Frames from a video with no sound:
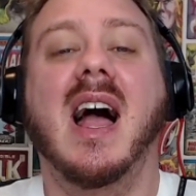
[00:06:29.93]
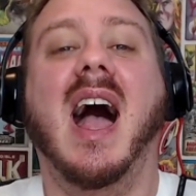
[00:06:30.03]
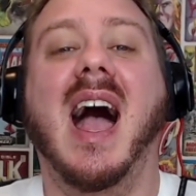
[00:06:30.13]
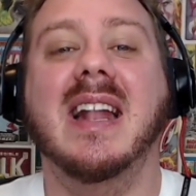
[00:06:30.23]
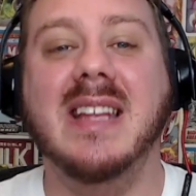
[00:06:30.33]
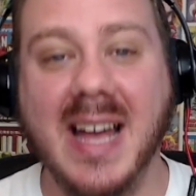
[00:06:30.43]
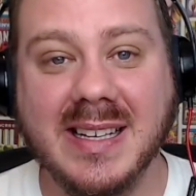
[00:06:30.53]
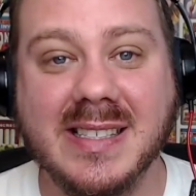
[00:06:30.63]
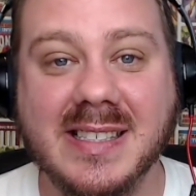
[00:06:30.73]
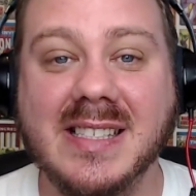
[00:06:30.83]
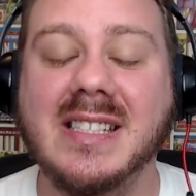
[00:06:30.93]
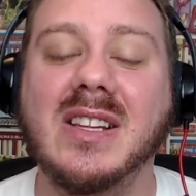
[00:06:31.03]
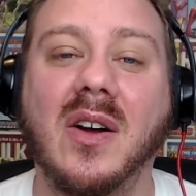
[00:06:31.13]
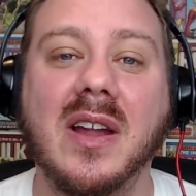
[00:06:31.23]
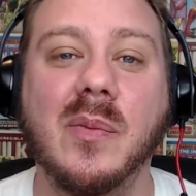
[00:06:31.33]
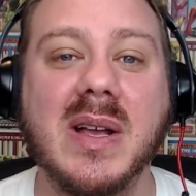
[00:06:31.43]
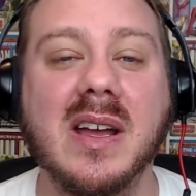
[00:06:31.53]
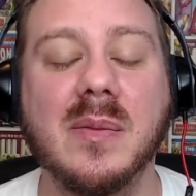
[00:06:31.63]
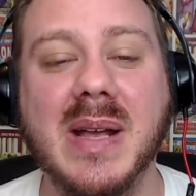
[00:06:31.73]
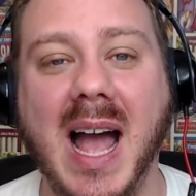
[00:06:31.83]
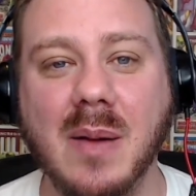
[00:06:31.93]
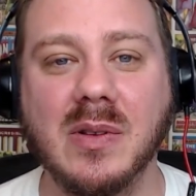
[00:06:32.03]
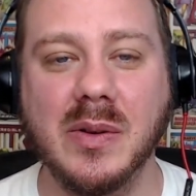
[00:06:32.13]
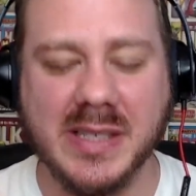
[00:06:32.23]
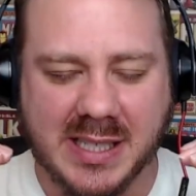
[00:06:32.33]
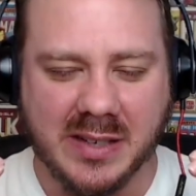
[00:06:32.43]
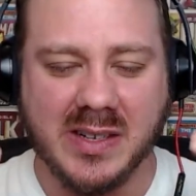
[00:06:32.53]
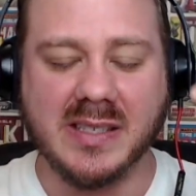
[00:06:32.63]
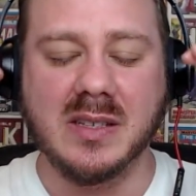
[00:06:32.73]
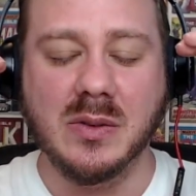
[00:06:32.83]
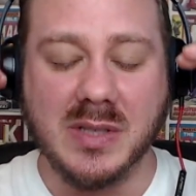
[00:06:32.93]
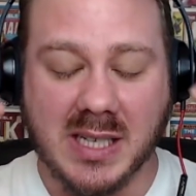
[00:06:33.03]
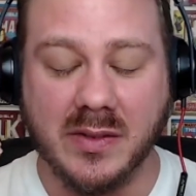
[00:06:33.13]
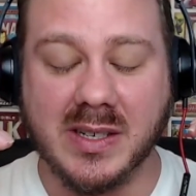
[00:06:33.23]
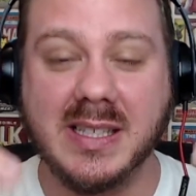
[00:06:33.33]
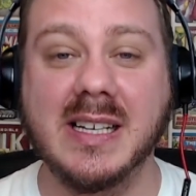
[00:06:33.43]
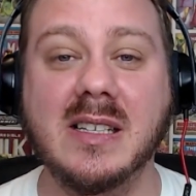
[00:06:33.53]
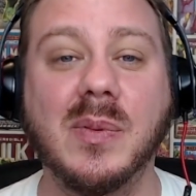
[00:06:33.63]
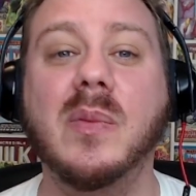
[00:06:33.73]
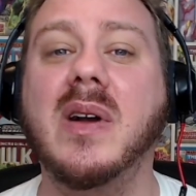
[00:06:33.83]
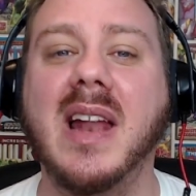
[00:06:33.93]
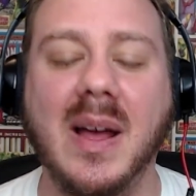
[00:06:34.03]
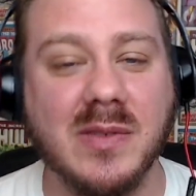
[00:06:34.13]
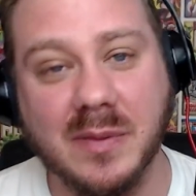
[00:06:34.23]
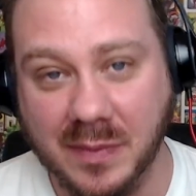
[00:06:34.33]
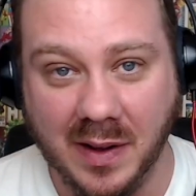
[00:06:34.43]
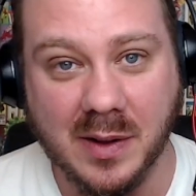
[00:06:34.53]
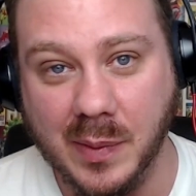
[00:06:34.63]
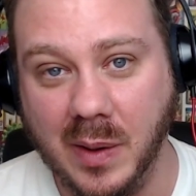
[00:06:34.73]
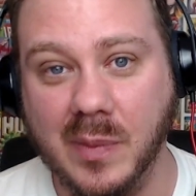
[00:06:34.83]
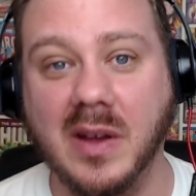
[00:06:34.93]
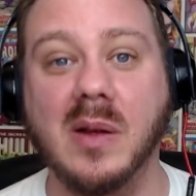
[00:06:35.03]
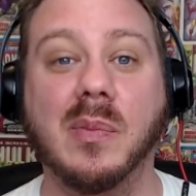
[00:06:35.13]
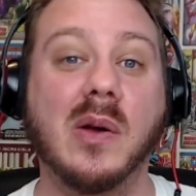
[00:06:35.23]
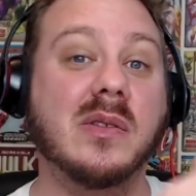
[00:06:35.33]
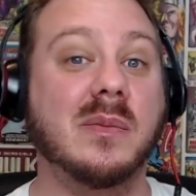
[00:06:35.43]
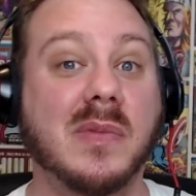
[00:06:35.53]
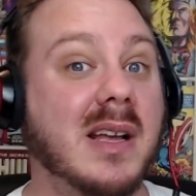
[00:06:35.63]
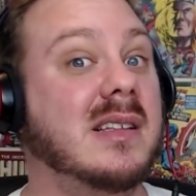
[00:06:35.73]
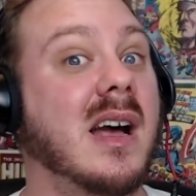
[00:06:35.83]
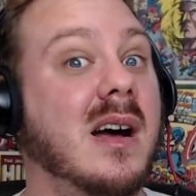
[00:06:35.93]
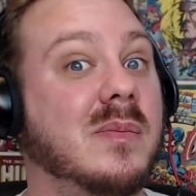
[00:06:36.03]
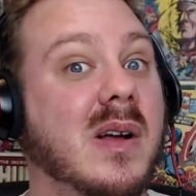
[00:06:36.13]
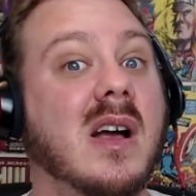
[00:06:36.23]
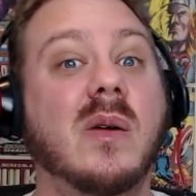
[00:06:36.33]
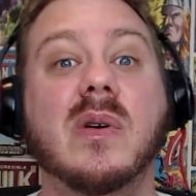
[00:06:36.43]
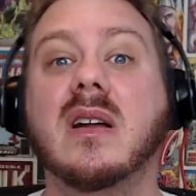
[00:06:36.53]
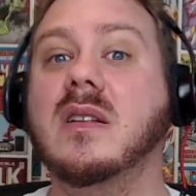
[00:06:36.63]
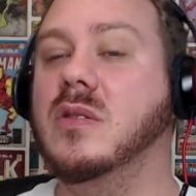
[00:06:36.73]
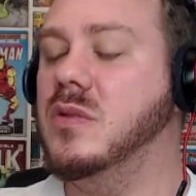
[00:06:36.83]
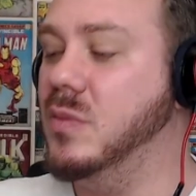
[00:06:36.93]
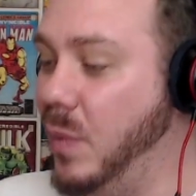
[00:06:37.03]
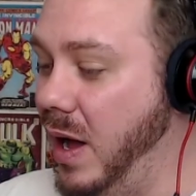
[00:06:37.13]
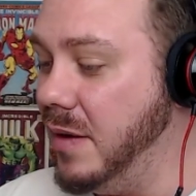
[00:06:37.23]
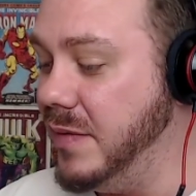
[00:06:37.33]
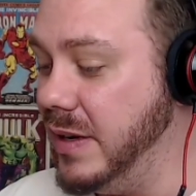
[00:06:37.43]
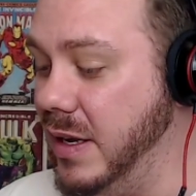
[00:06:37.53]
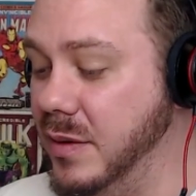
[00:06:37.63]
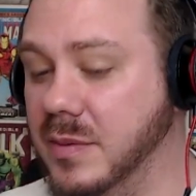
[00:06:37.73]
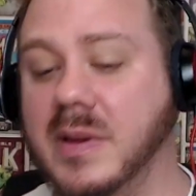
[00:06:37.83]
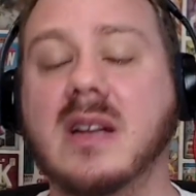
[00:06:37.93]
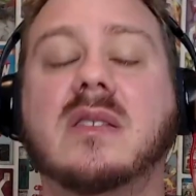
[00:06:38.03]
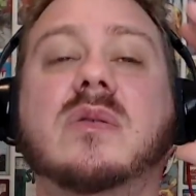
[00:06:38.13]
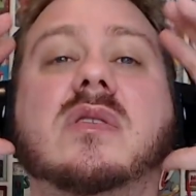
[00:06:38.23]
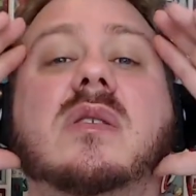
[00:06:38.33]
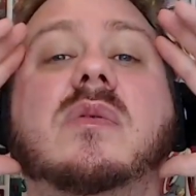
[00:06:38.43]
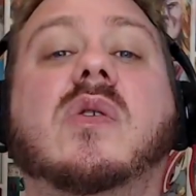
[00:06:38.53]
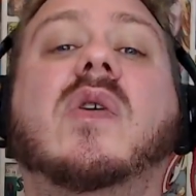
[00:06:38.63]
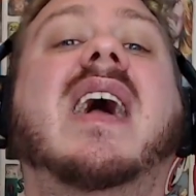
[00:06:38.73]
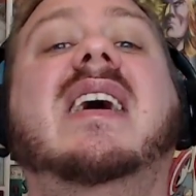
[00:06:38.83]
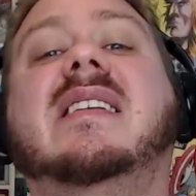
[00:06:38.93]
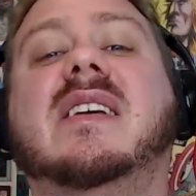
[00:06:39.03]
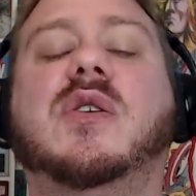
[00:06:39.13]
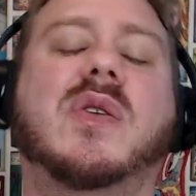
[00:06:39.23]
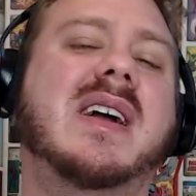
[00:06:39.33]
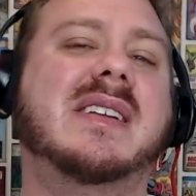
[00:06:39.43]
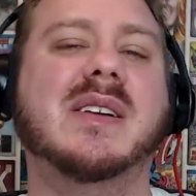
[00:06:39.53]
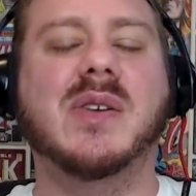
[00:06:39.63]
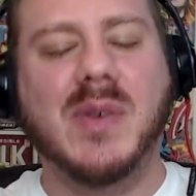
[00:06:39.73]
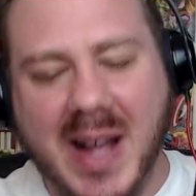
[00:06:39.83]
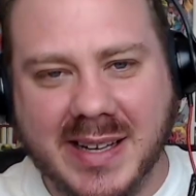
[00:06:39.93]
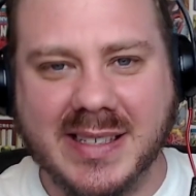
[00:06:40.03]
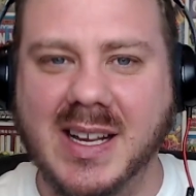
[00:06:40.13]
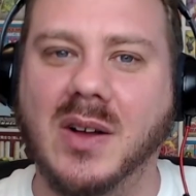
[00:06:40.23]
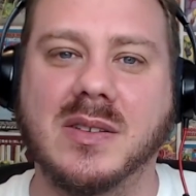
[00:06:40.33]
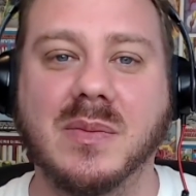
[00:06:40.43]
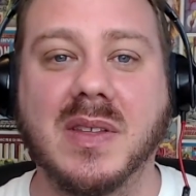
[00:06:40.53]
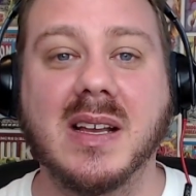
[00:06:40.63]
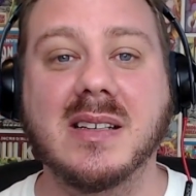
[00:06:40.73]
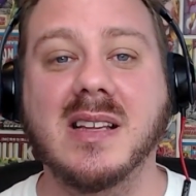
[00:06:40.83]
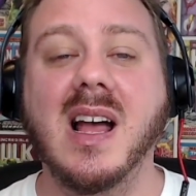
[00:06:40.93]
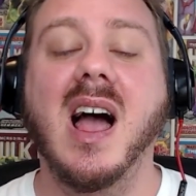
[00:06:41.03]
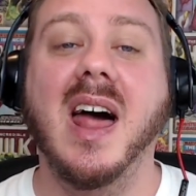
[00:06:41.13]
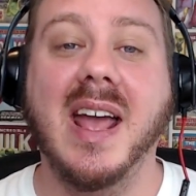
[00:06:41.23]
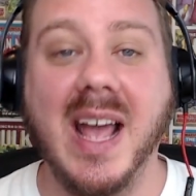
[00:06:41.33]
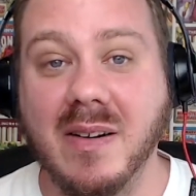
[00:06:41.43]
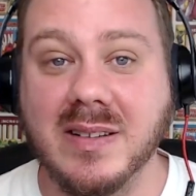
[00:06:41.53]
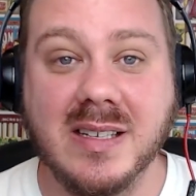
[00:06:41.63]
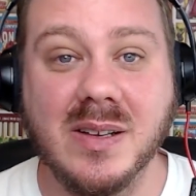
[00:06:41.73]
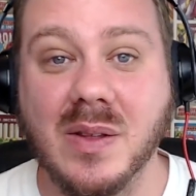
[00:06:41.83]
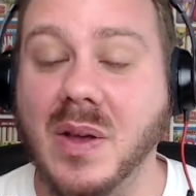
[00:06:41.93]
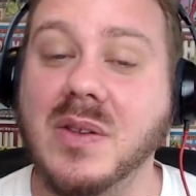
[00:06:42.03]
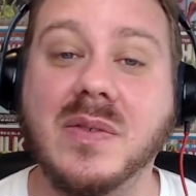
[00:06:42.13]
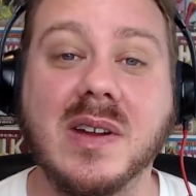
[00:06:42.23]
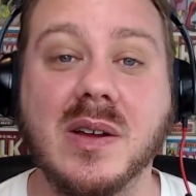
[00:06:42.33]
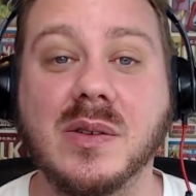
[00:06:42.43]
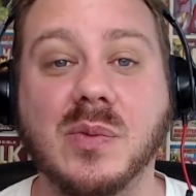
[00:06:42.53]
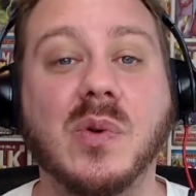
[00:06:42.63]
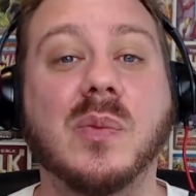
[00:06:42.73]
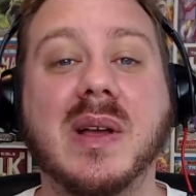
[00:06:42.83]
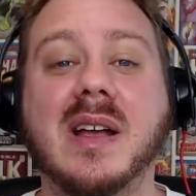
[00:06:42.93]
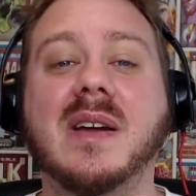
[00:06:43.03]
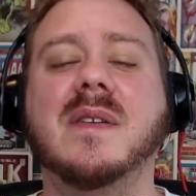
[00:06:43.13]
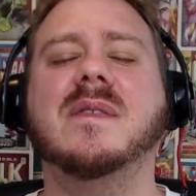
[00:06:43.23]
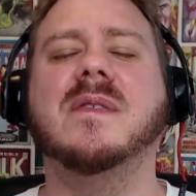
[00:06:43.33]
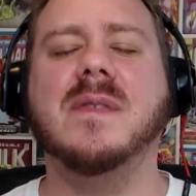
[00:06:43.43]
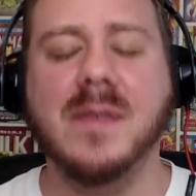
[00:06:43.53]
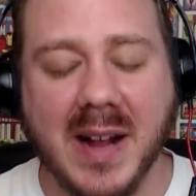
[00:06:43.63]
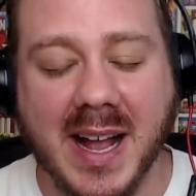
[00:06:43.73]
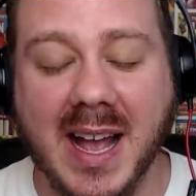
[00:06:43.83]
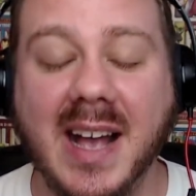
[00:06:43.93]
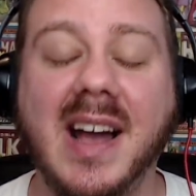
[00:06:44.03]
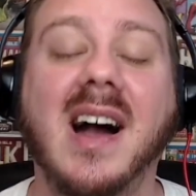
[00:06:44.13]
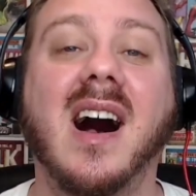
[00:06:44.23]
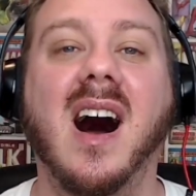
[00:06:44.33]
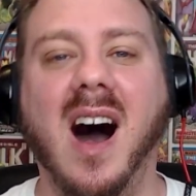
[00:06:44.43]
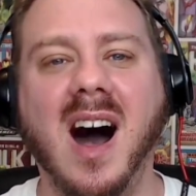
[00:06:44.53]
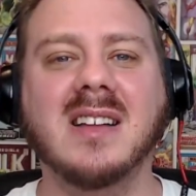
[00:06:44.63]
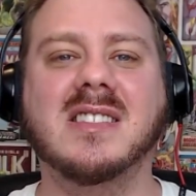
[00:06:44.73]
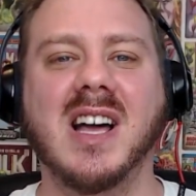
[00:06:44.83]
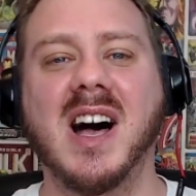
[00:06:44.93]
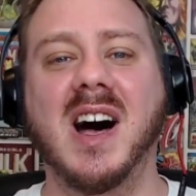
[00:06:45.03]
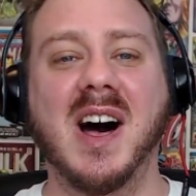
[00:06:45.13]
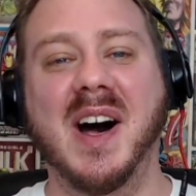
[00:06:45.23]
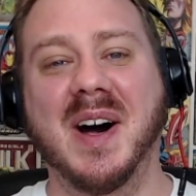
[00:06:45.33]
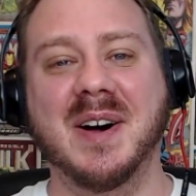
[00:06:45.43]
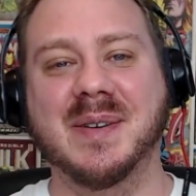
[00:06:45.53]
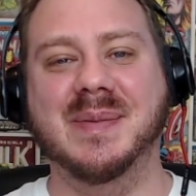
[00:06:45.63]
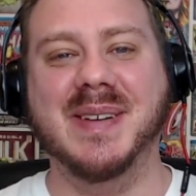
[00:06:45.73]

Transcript: And yes, not only are we going to be absolutely serious and do serious things, but we're going to have some fun as well. We're going to blow some things up. We're going to do some wild videos. We're going to do some crazy, crazy, crazy awesome things. And I guarantee you, those videos will be freaking awesome.